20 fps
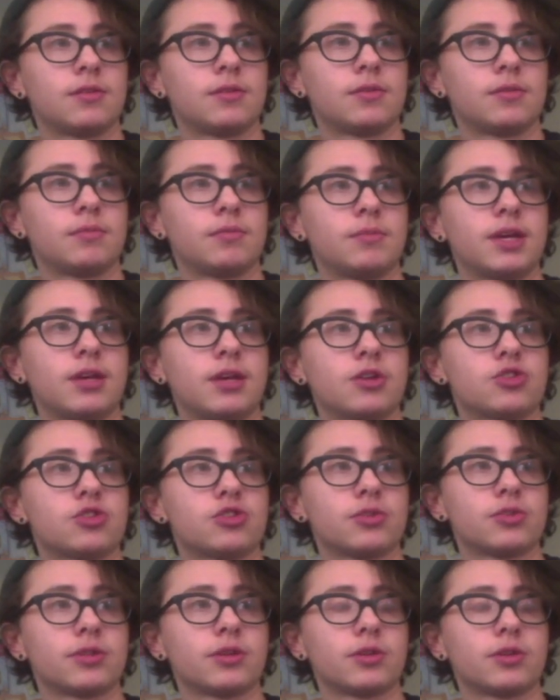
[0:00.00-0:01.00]
making
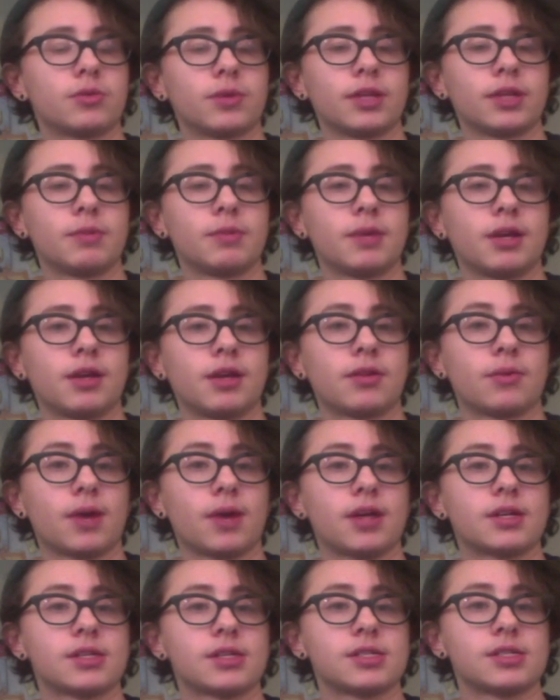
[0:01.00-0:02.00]
sure that you're really making the
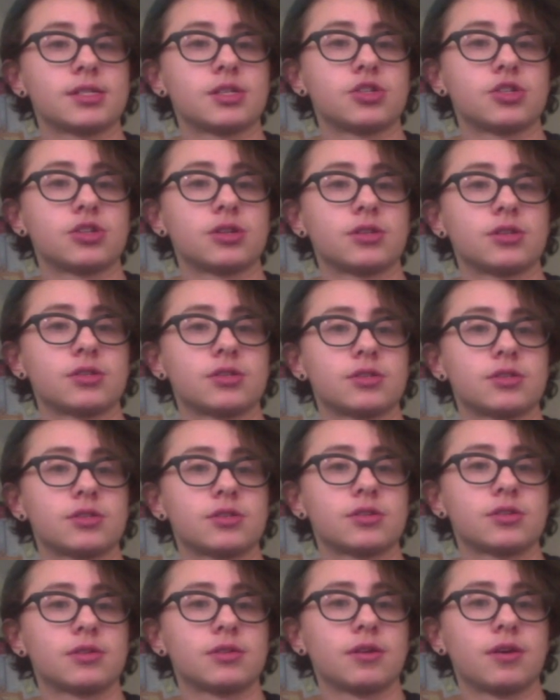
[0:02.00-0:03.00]
right decisions,